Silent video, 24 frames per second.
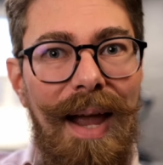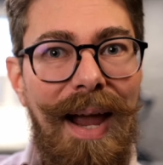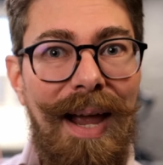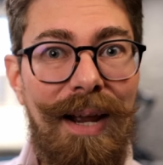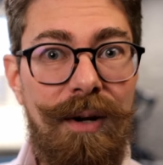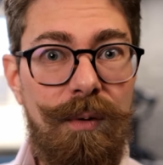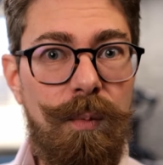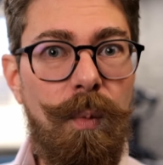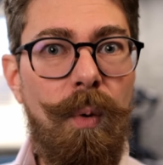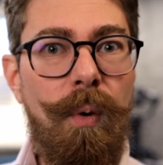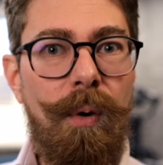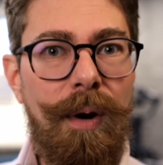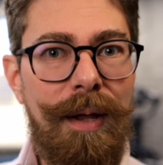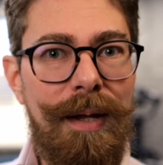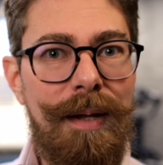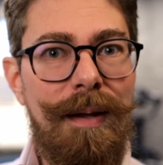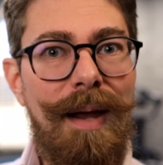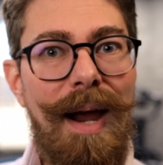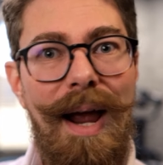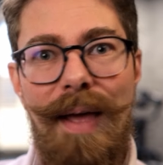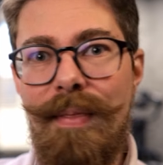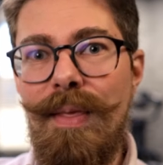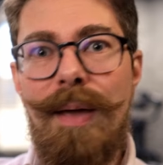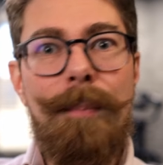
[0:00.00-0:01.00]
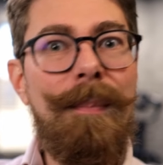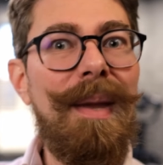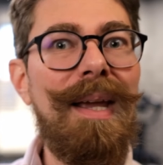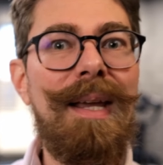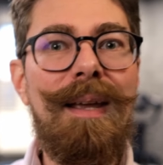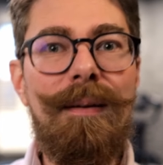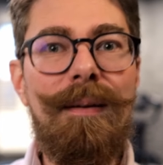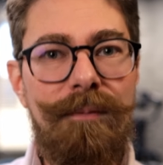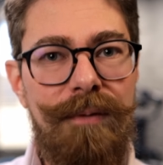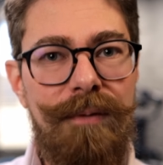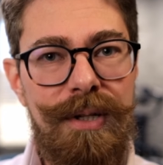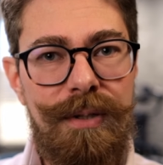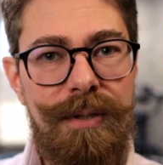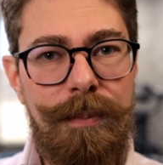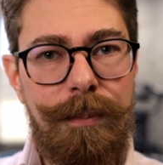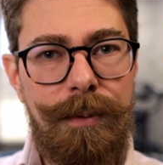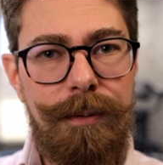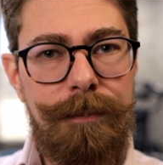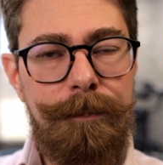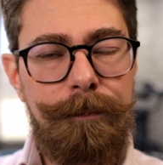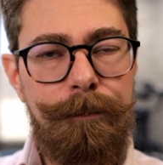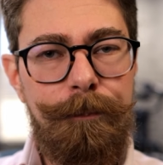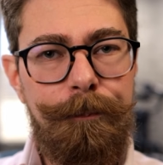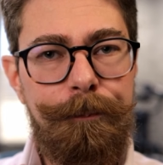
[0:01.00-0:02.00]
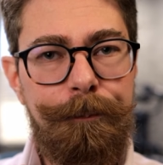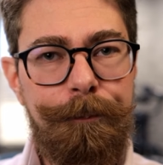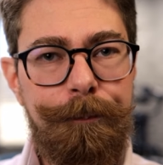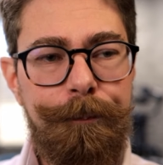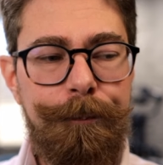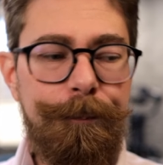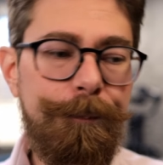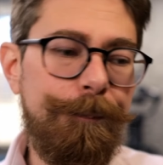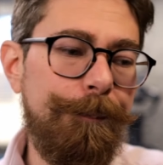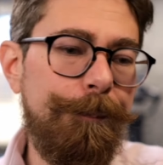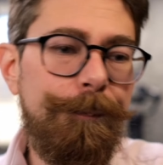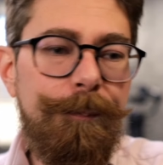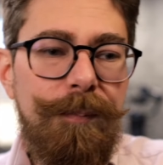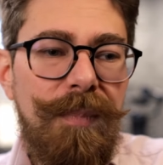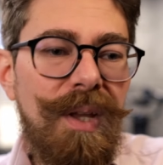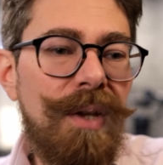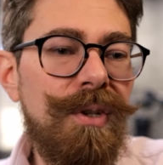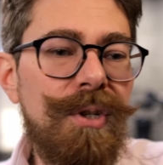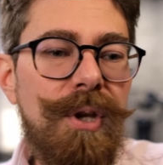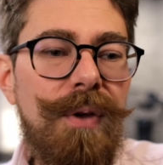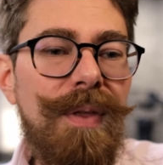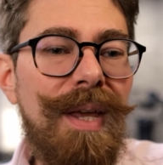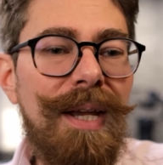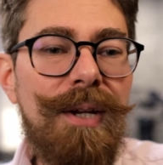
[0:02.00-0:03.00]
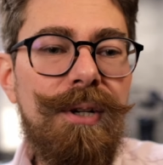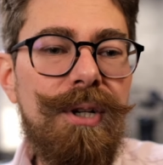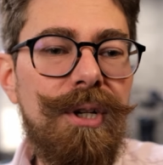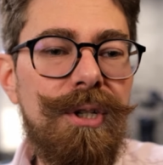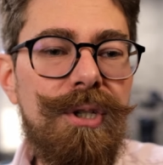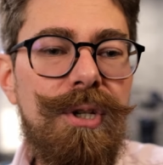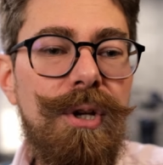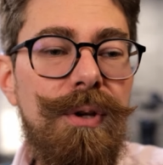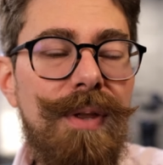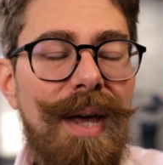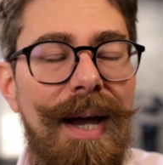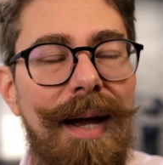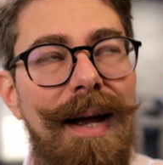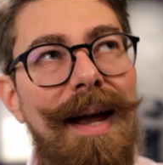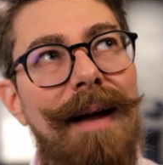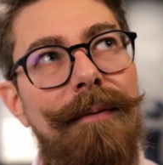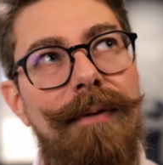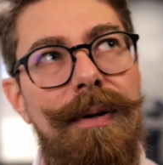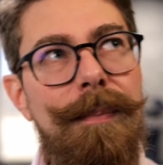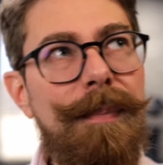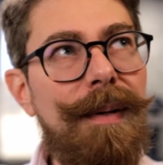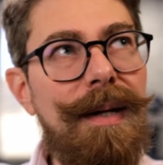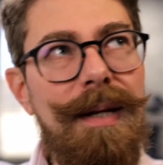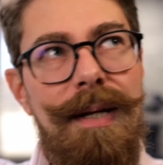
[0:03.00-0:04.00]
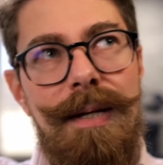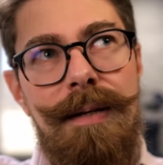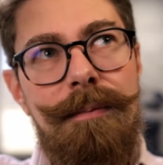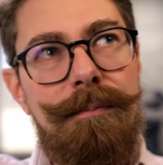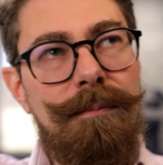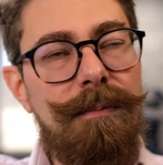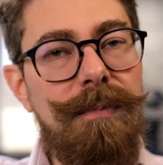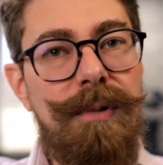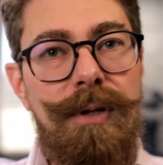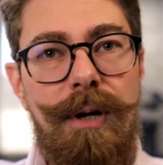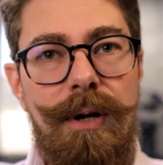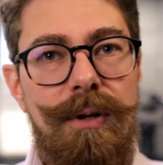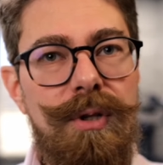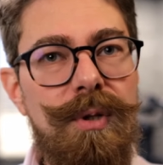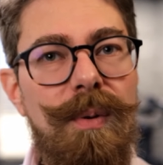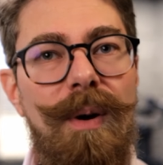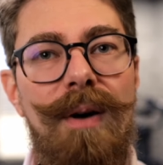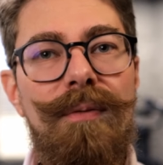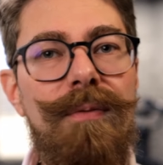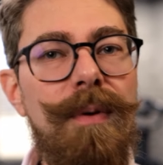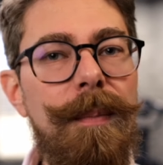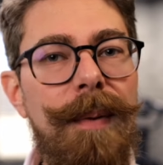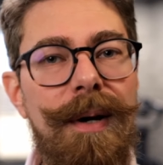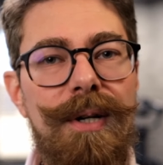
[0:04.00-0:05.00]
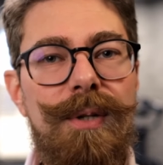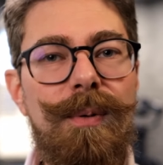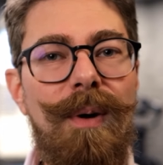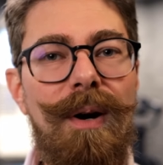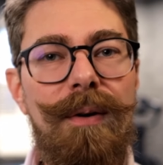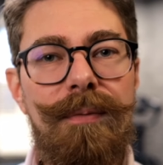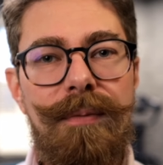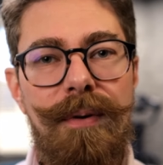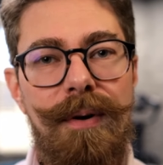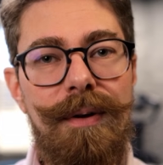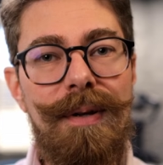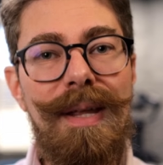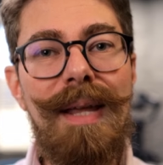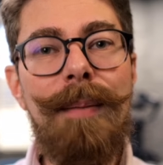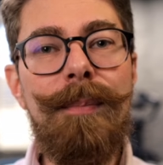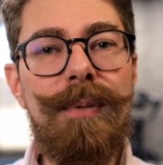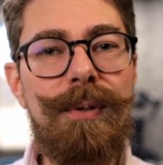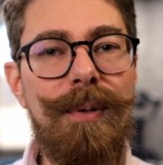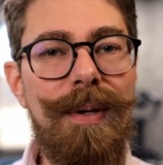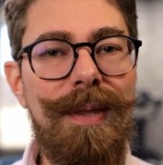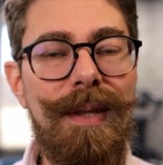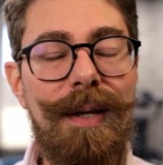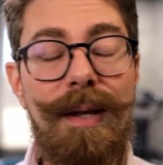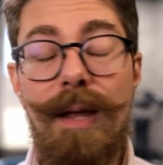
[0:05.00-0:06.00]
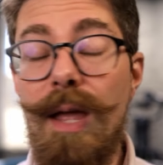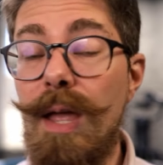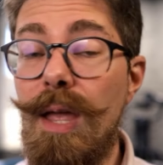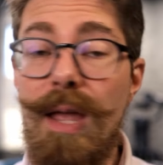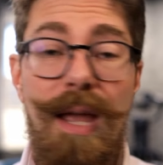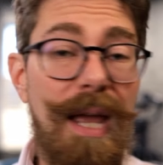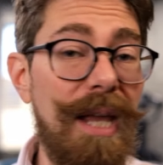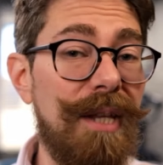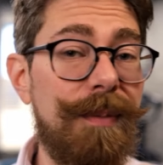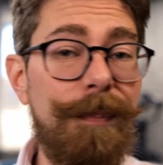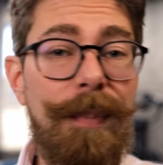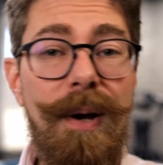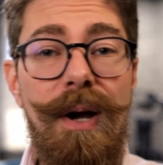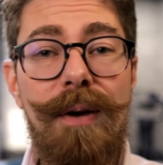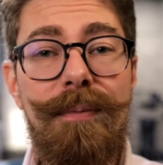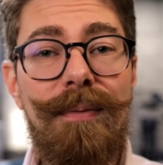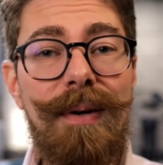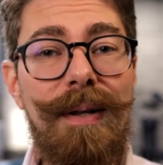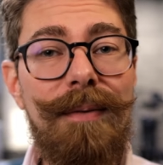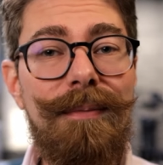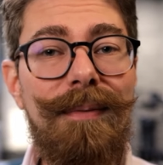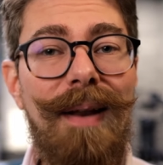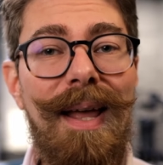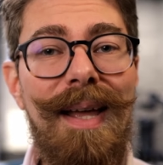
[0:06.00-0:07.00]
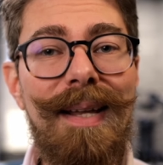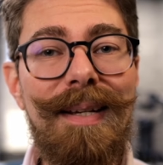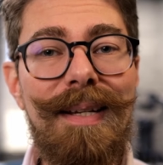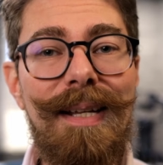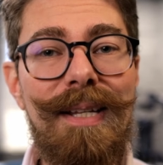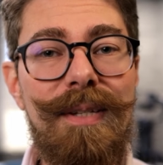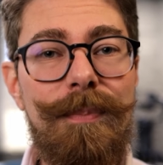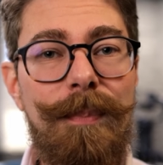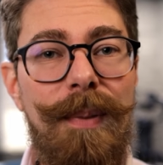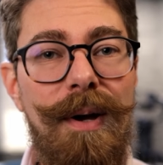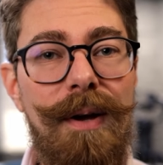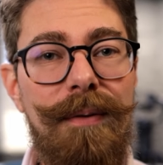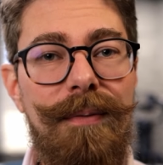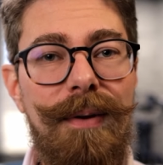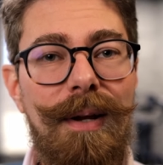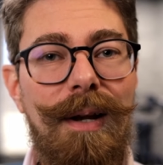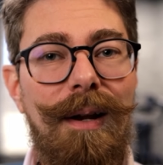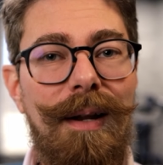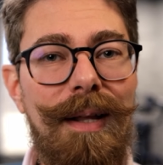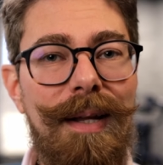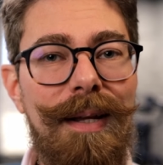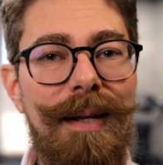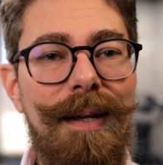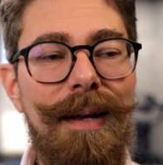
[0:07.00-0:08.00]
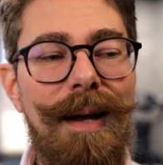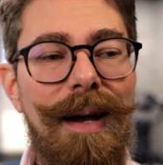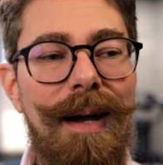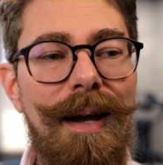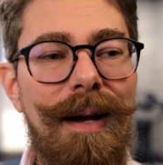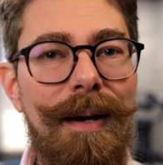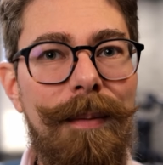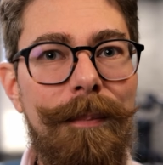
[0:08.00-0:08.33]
and Wall-E and then make it invisible. So they could just do that, have it be, you know, 12 foot by 12 foot in between. It's perfectly flat, it's perfectly